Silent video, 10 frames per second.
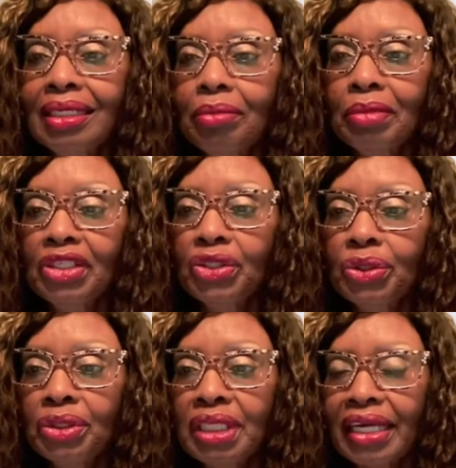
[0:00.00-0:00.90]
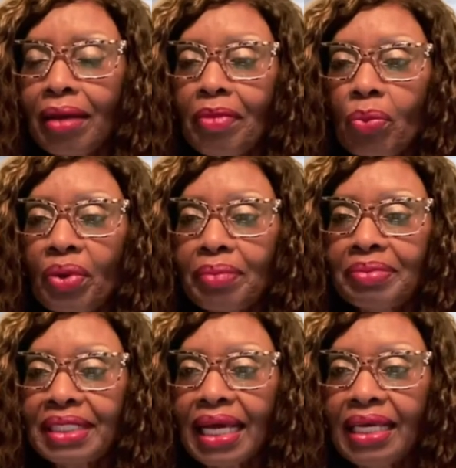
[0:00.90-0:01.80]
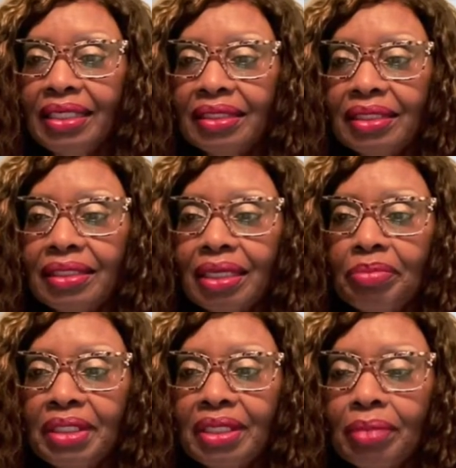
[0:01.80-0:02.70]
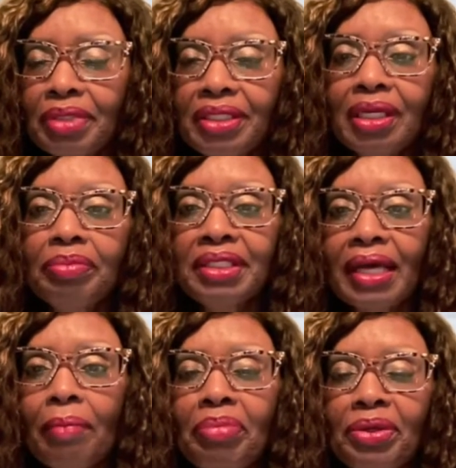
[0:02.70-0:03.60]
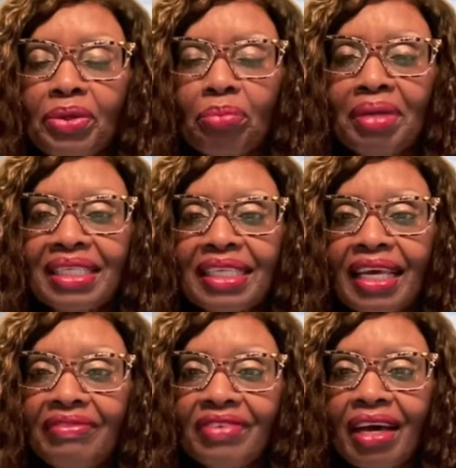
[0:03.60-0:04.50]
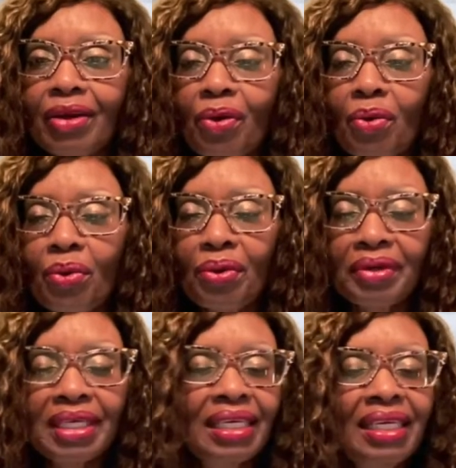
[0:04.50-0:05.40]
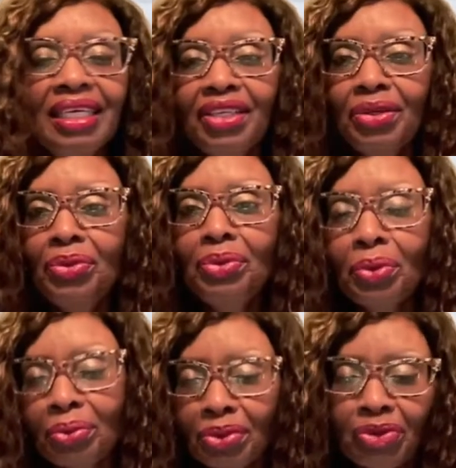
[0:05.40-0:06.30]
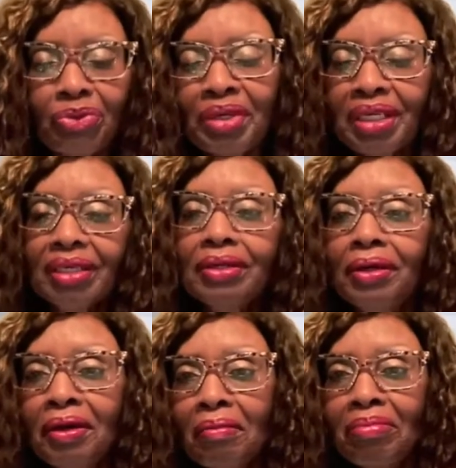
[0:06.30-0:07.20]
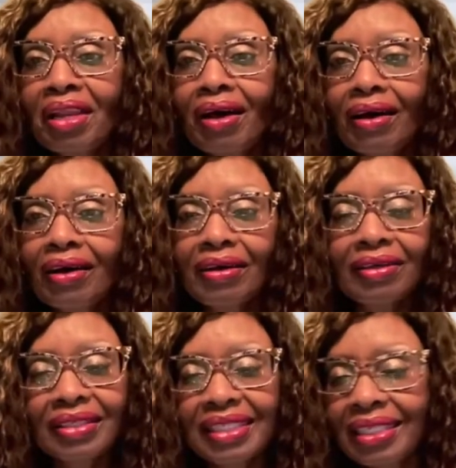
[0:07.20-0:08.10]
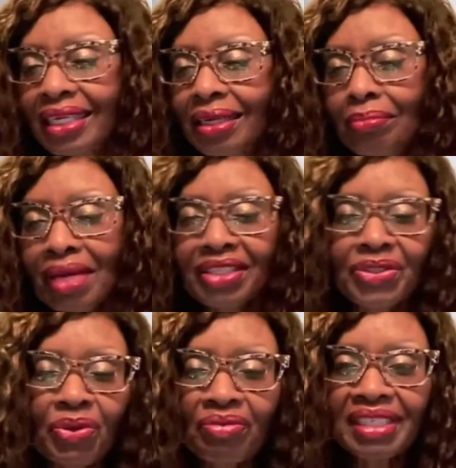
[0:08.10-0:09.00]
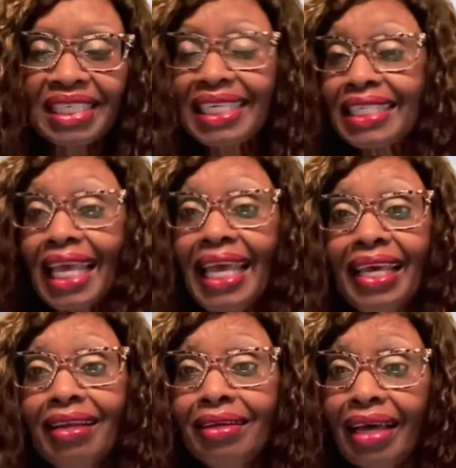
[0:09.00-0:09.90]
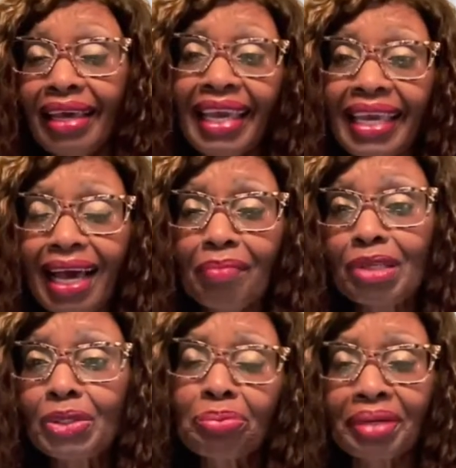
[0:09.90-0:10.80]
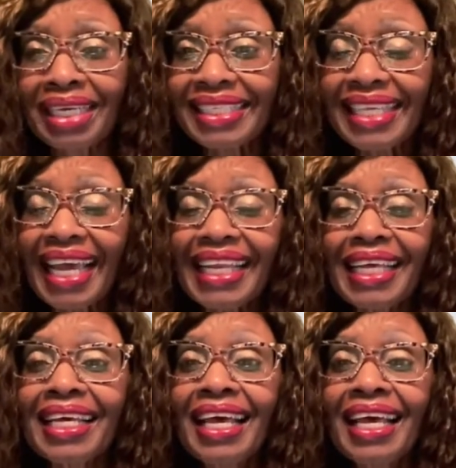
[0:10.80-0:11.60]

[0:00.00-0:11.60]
And make sure you check out my website, www.buildyourbestlife.org. You know the drill, blogs, my services. And hey, I'm super excited.